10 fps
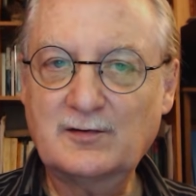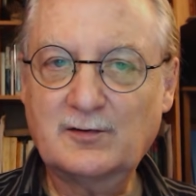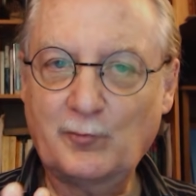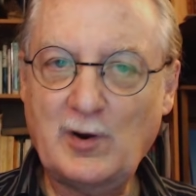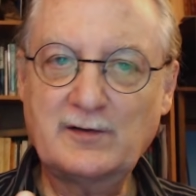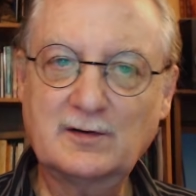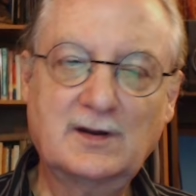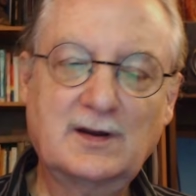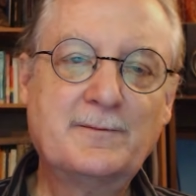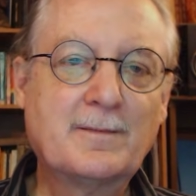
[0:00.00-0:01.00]

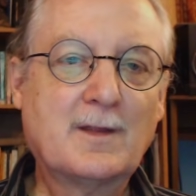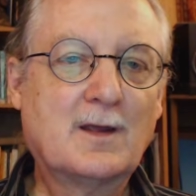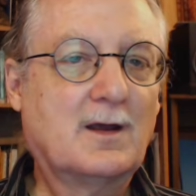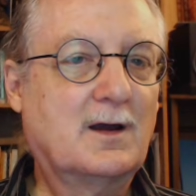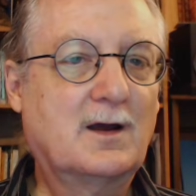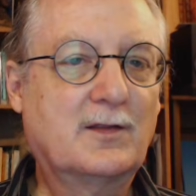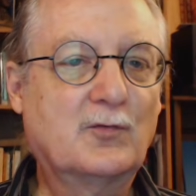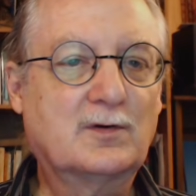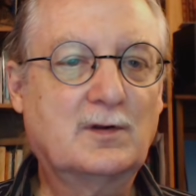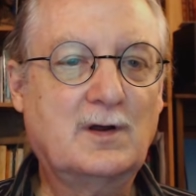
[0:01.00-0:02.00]
Surprisingly, there
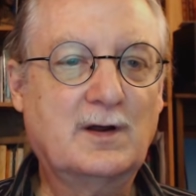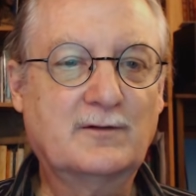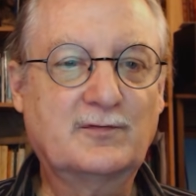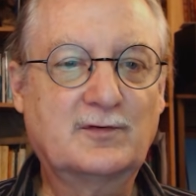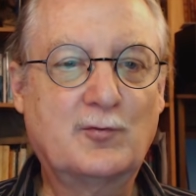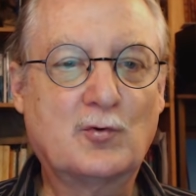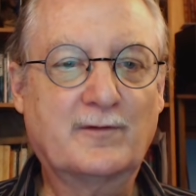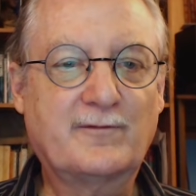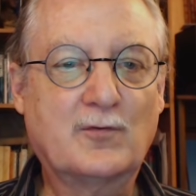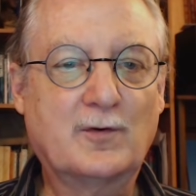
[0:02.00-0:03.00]
is a lot of support
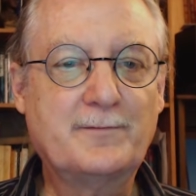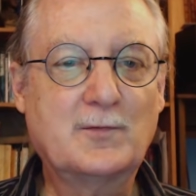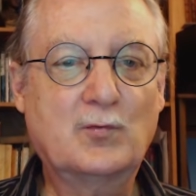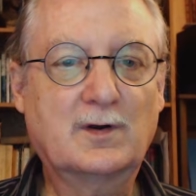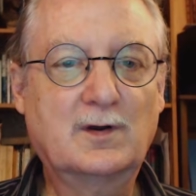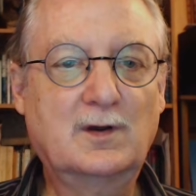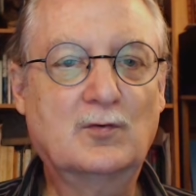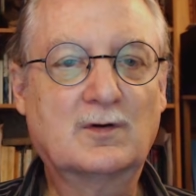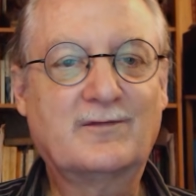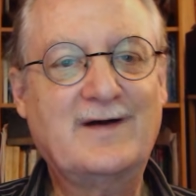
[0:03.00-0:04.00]
for what
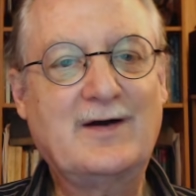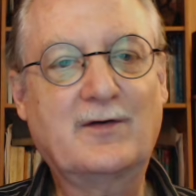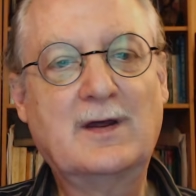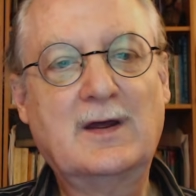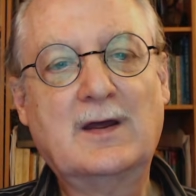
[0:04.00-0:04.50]
Jung found